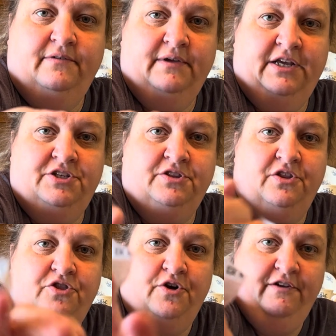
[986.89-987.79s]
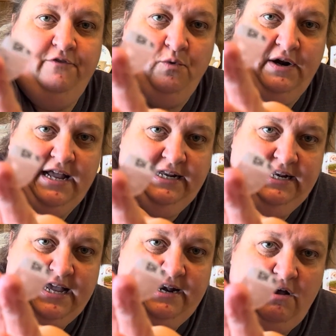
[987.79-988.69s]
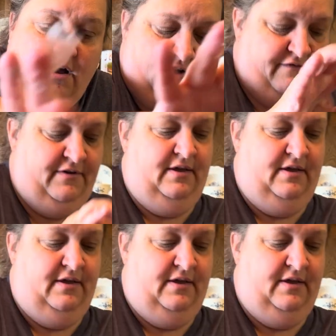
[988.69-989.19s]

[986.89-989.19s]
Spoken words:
It took the $34.99 off.